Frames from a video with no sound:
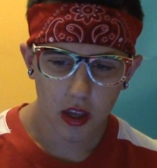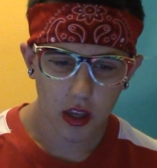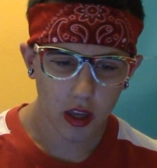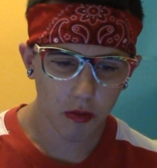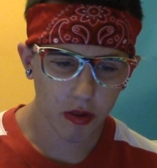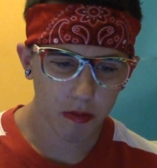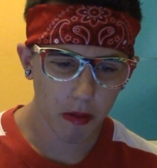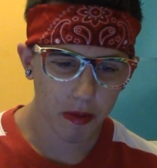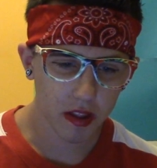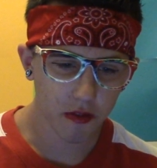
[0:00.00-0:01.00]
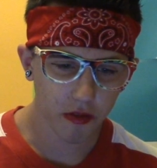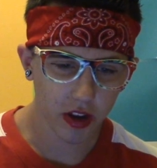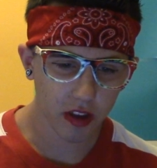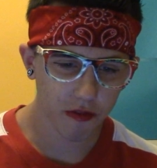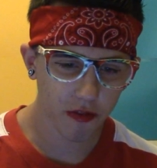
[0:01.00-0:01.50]
He was my best
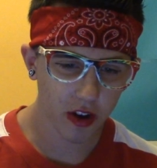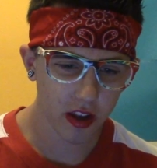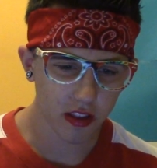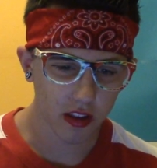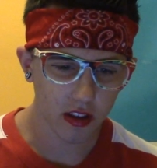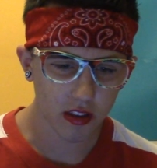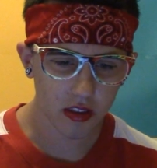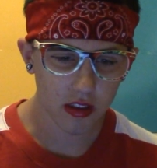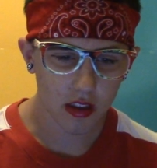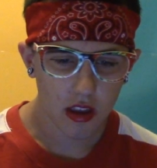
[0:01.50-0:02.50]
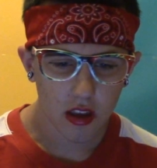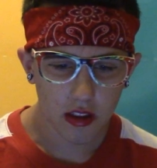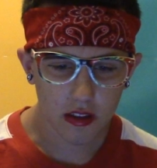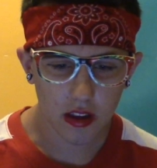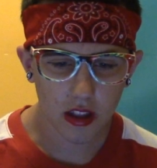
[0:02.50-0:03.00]
freaking friend, dude.
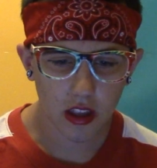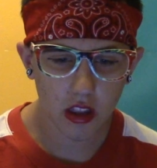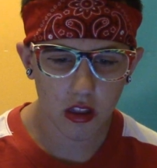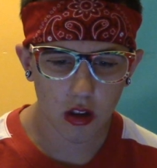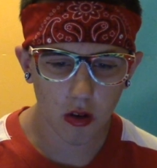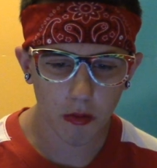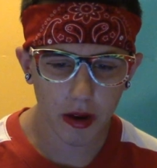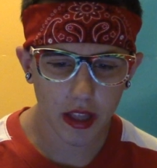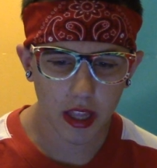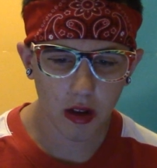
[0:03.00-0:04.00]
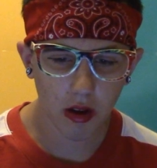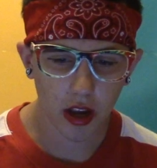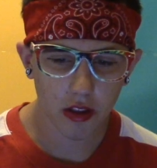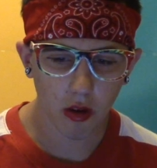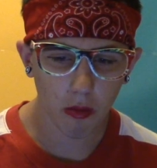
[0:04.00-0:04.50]
Did he know by now
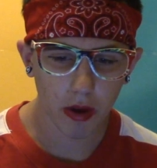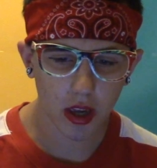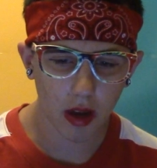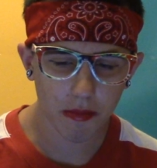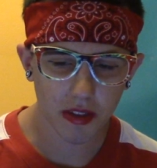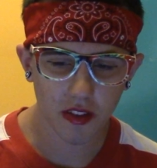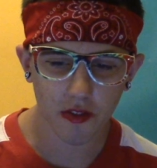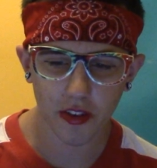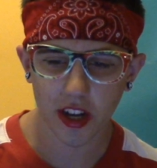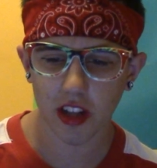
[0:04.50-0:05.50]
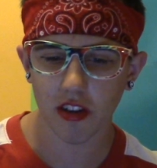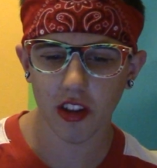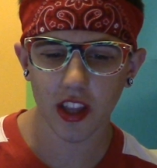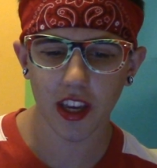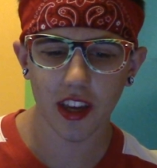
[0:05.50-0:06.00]
I don't wake up this freaking
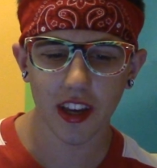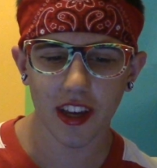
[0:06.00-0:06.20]
early?